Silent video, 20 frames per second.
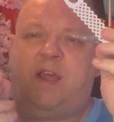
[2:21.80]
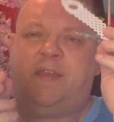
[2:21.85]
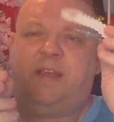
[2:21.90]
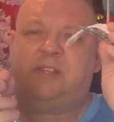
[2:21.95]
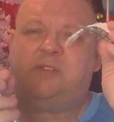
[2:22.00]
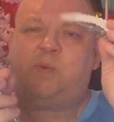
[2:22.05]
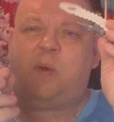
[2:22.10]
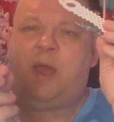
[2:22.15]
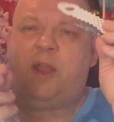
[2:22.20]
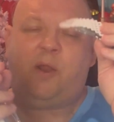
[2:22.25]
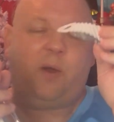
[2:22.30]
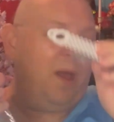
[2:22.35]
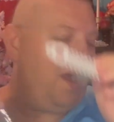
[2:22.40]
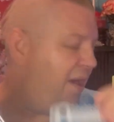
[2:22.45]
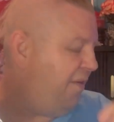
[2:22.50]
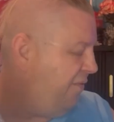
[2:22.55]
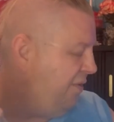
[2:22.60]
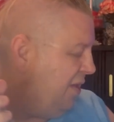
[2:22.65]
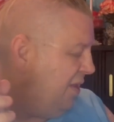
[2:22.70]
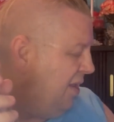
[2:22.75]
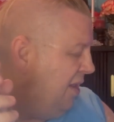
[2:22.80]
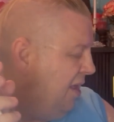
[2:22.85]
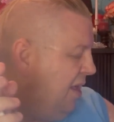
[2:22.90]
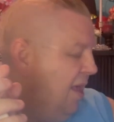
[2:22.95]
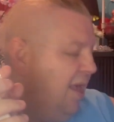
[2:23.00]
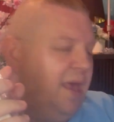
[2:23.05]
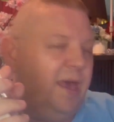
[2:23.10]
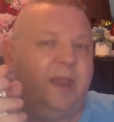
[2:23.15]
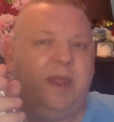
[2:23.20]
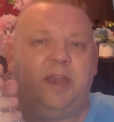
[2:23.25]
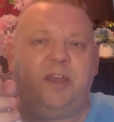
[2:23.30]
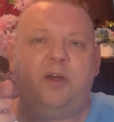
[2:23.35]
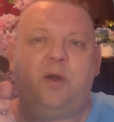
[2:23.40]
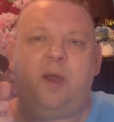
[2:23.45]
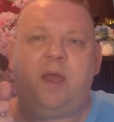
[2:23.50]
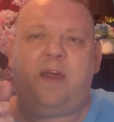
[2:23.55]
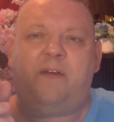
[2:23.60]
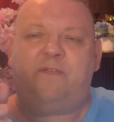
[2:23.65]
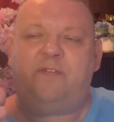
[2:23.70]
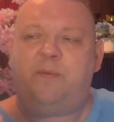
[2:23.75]
That's why I don't have it. And I don't
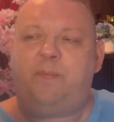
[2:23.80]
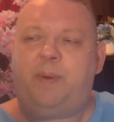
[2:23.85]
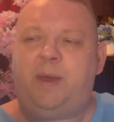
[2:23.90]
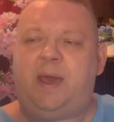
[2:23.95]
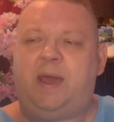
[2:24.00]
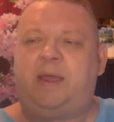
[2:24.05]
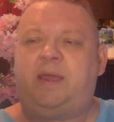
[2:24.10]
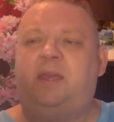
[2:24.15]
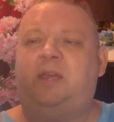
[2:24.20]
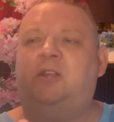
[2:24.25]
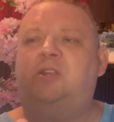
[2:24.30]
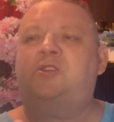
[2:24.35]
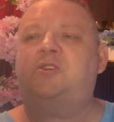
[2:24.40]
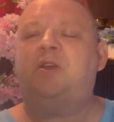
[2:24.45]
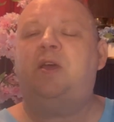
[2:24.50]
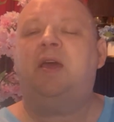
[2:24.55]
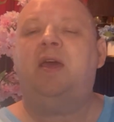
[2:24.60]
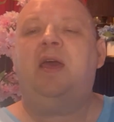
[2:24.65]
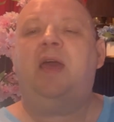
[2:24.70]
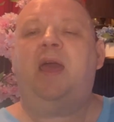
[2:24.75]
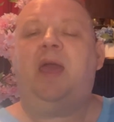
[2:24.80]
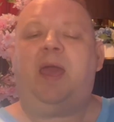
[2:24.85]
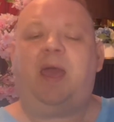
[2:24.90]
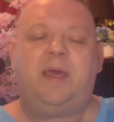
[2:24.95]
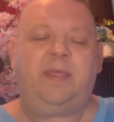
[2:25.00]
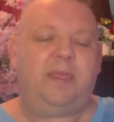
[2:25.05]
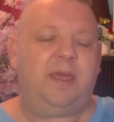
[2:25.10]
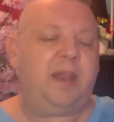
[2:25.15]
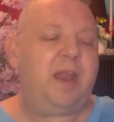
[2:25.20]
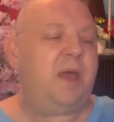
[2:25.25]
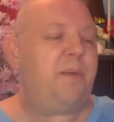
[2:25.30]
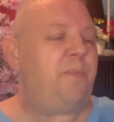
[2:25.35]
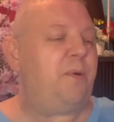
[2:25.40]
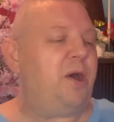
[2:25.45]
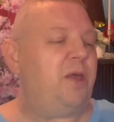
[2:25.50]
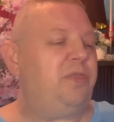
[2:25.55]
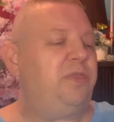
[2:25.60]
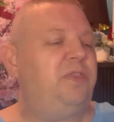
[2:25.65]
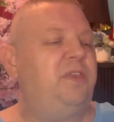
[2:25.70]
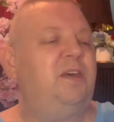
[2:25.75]
have the package. And then I
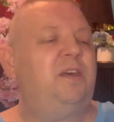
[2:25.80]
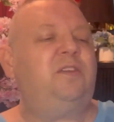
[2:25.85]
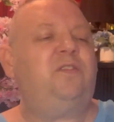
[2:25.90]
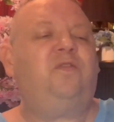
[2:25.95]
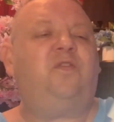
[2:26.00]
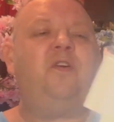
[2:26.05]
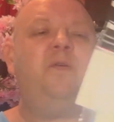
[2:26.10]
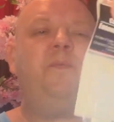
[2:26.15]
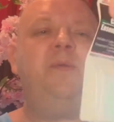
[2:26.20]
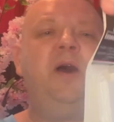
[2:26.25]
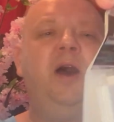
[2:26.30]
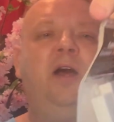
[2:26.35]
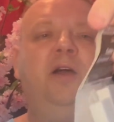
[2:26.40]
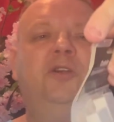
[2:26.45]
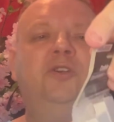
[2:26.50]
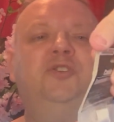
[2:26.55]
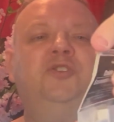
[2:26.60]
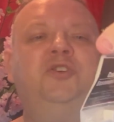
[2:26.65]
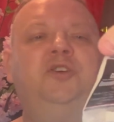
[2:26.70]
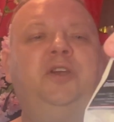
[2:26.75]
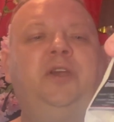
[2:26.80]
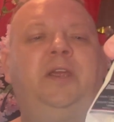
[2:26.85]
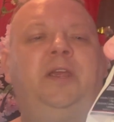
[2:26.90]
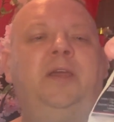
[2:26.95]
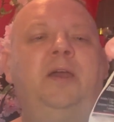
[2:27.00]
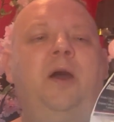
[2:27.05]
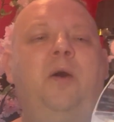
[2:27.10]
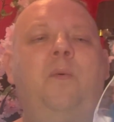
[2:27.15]
bought this from Dollar Tree a